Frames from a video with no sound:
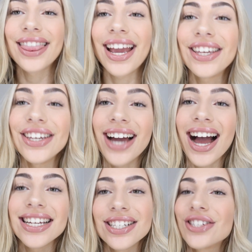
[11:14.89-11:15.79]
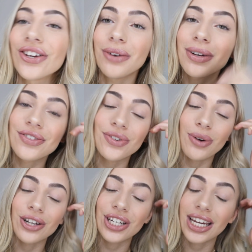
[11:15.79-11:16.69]
Thank you guys so much for
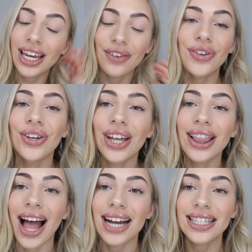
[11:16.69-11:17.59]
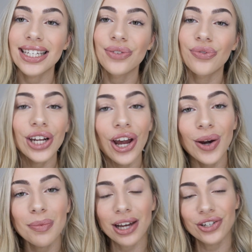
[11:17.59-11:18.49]
watching. If you liked this
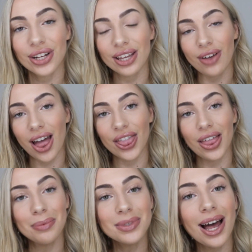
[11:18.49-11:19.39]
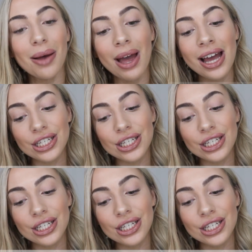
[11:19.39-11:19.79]
video, make sure to give it a thumbs up.